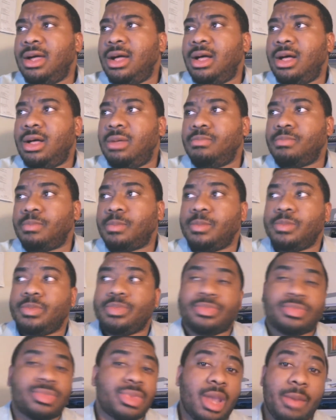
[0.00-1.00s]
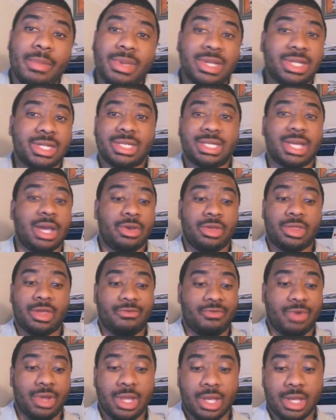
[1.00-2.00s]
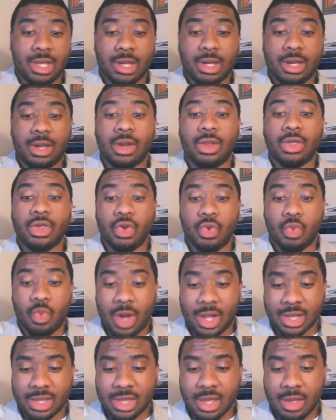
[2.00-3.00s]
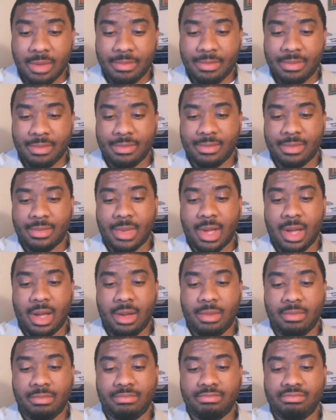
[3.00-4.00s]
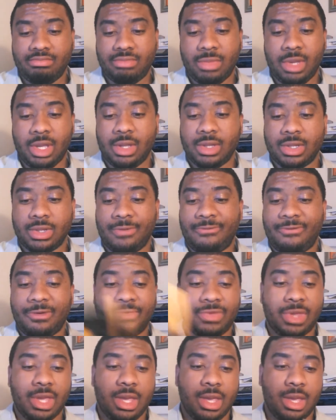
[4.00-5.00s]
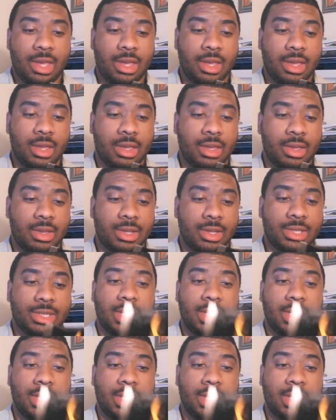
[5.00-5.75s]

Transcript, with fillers: Um, let me just tell you, they're really good. You want them. Um, Fifty. Let's